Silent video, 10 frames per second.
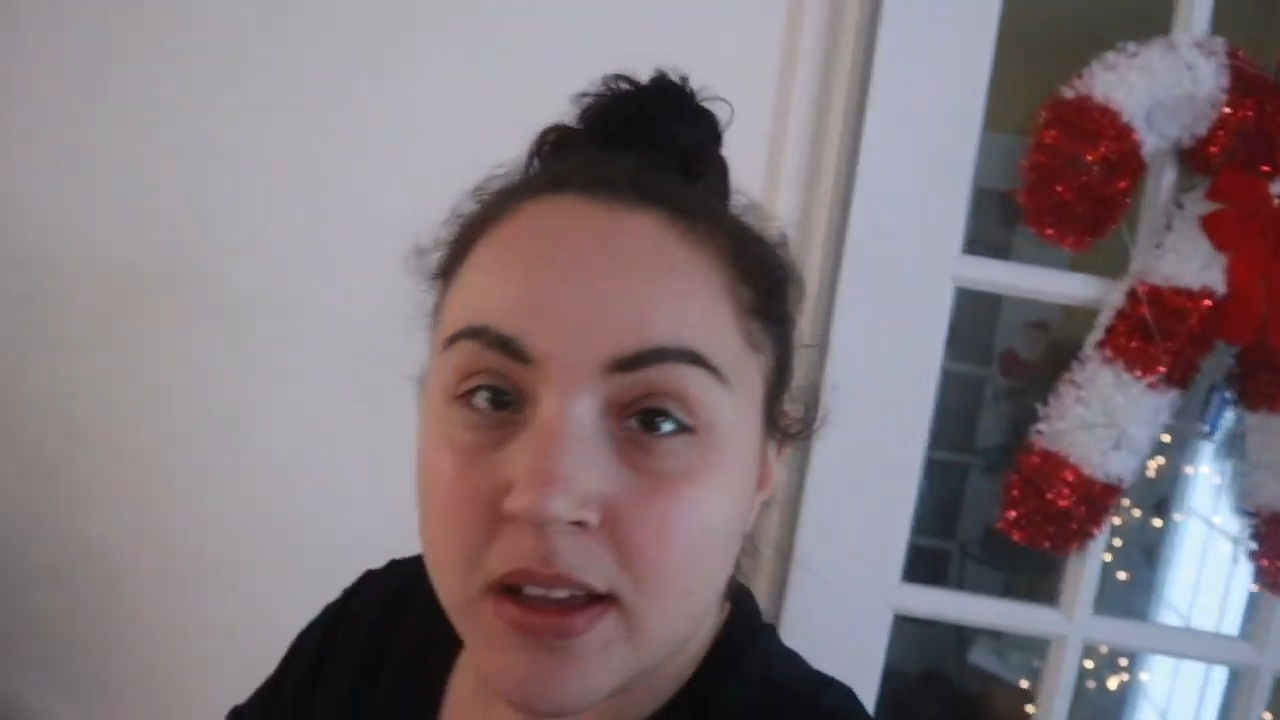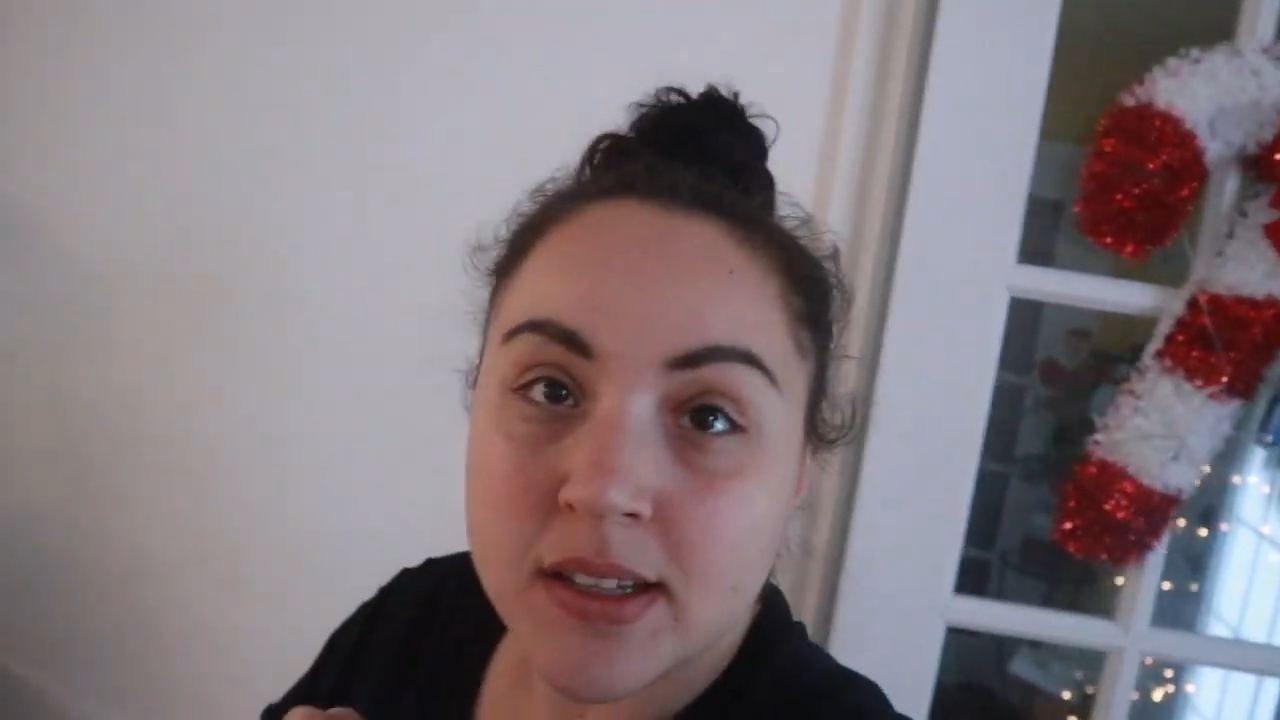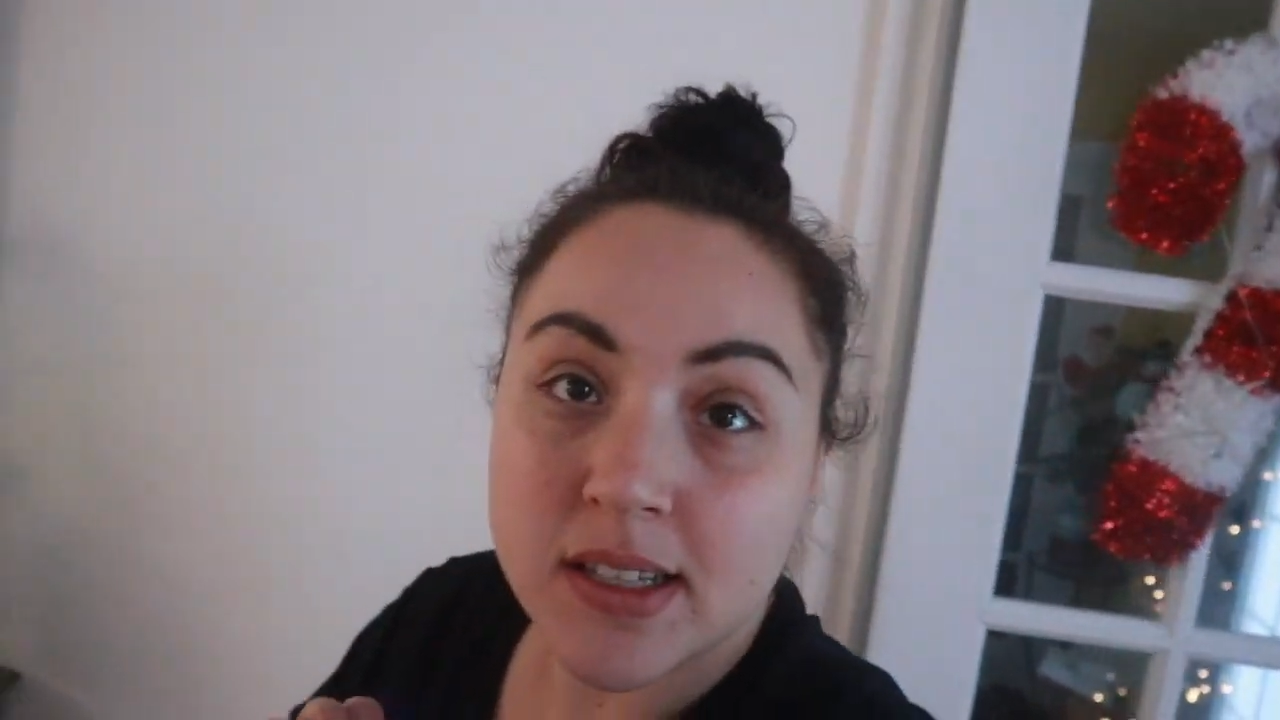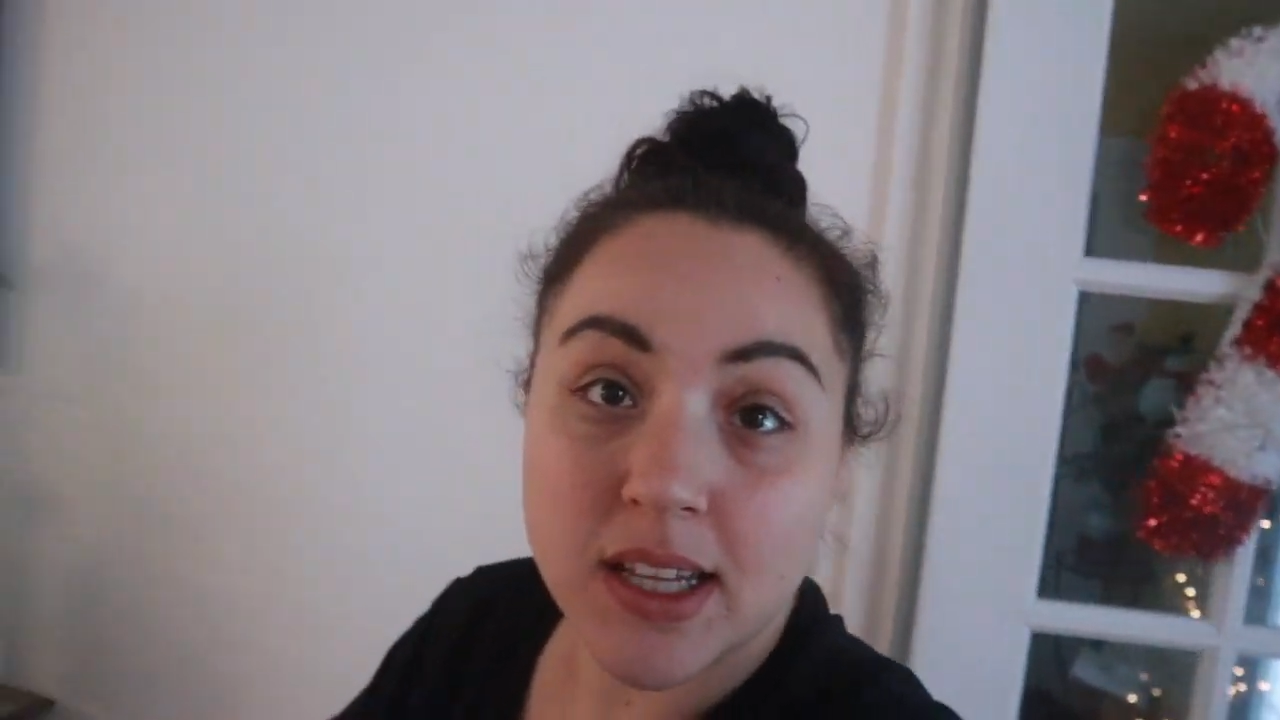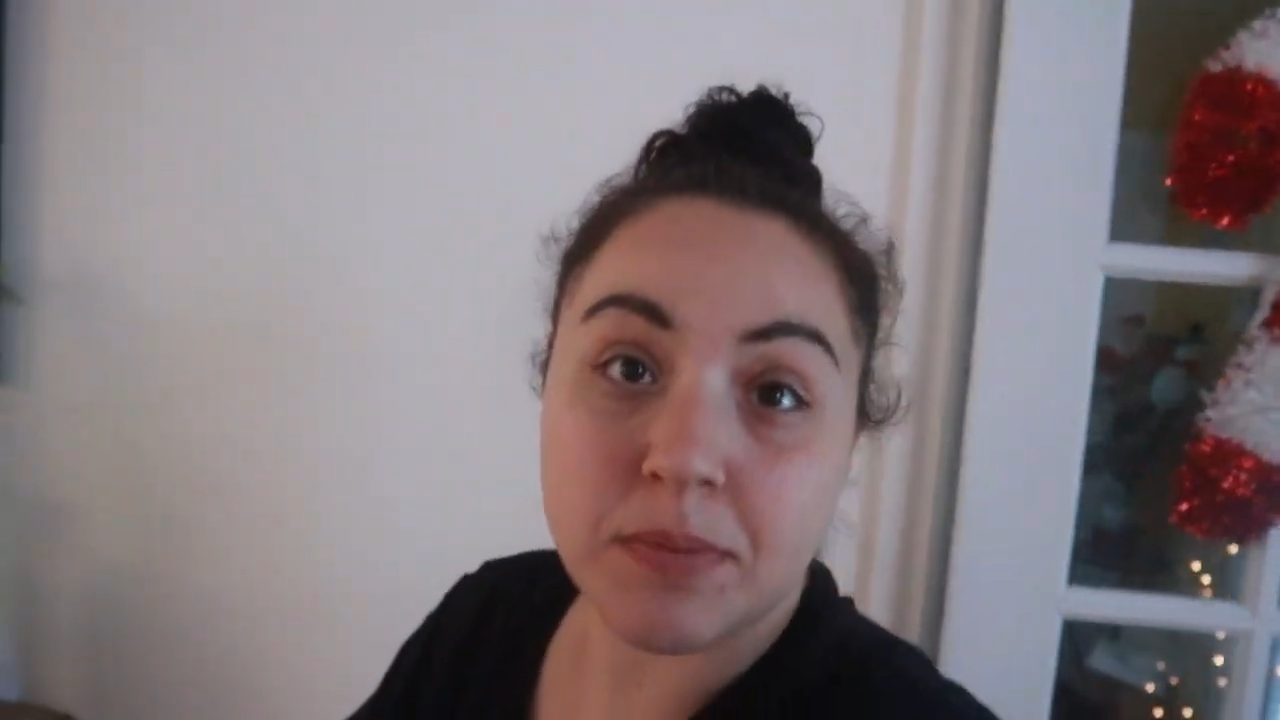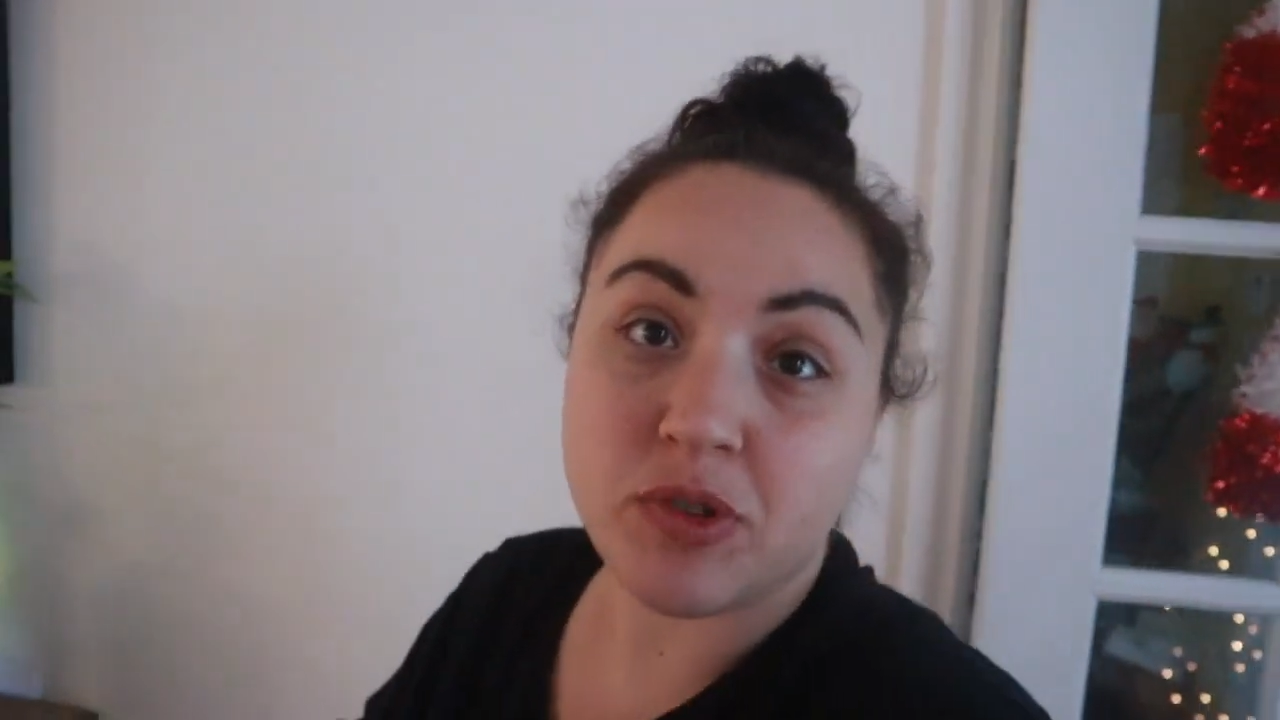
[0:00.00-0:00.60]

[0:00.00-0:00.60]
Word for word: sleep